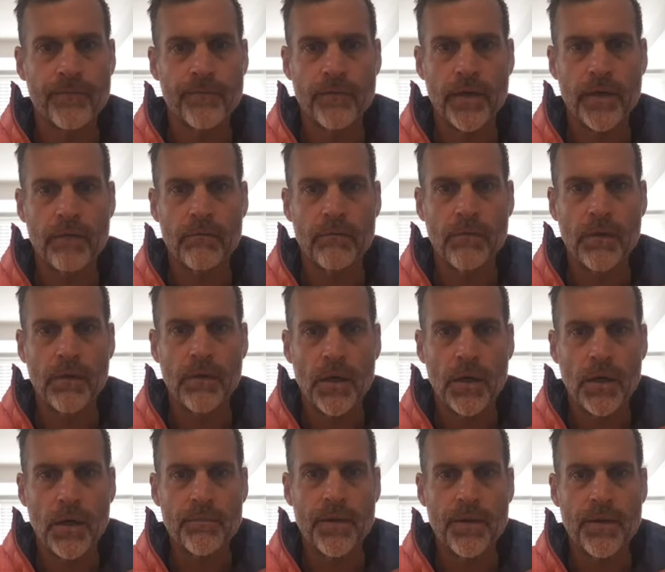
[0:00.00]
Not,
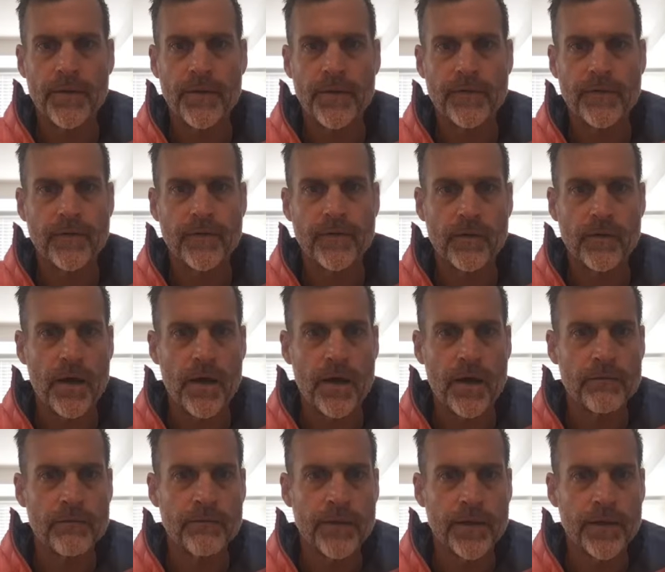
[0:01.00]
but I mean, this is a lot
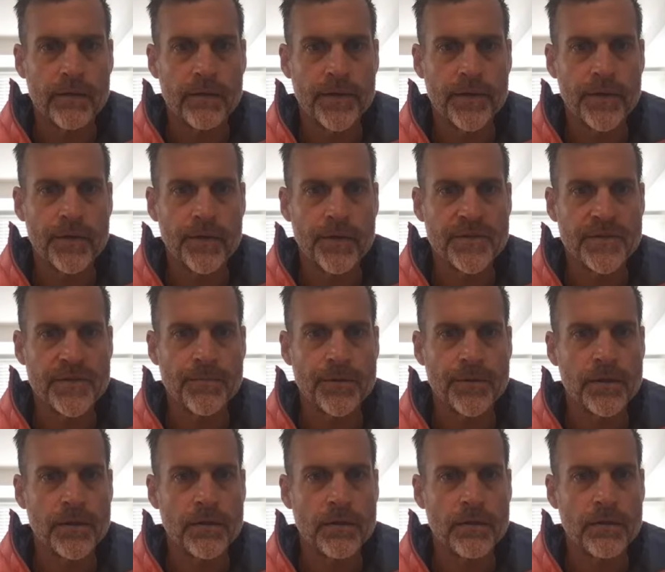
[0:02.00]
of like Lego
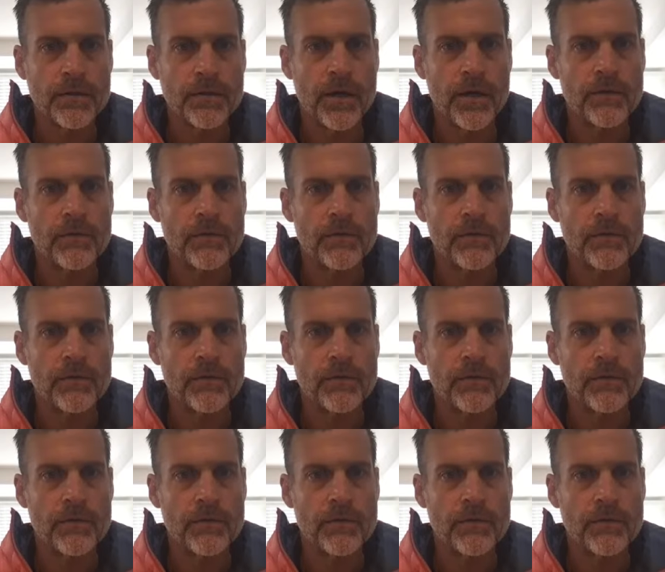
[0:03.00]
assembly and a lot